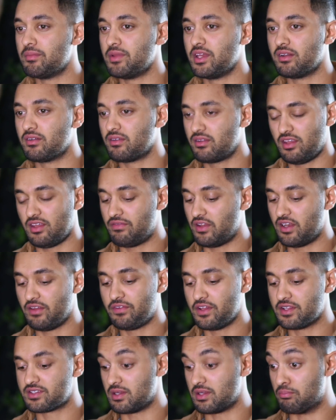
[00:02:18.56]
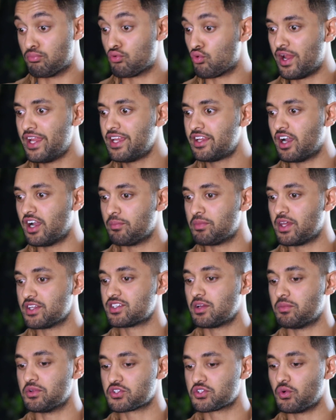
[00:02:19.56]
mean, even if it's a breakup that
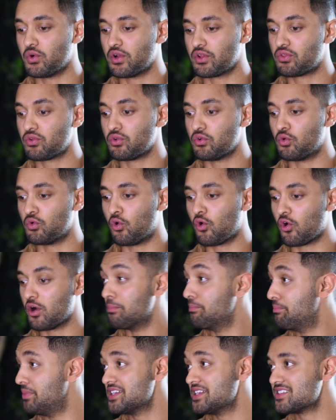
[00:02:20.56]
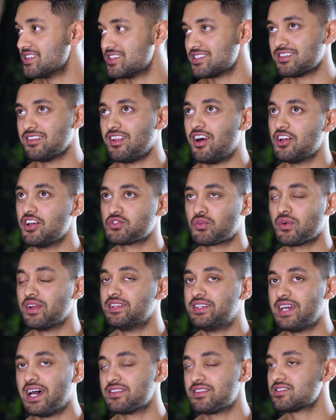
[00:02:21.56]
someone's going through or a business loss or a
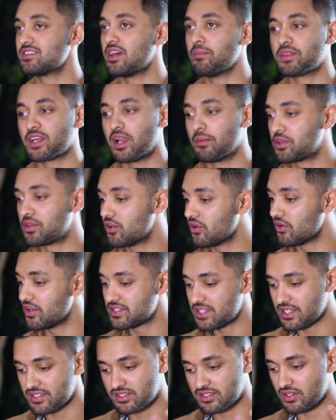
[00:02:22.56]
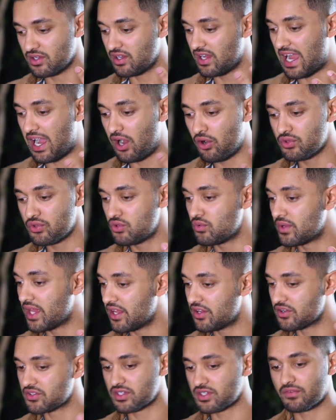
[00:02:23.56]
debt, something, I'm curious as to how you get
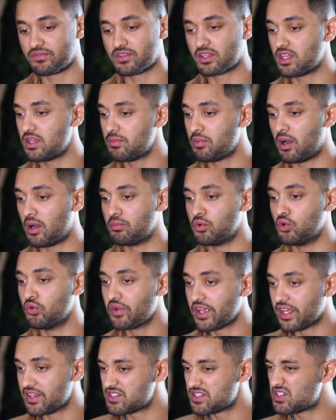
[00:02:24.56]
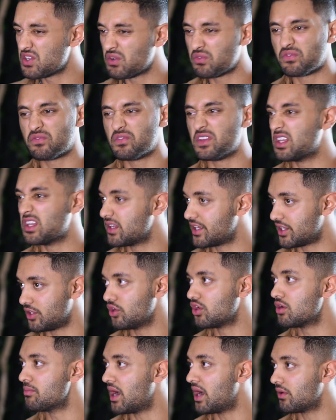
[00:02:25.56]
yourself to keep on moving and still feeling
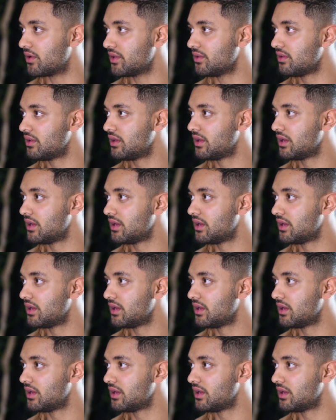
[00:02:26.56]
good about it.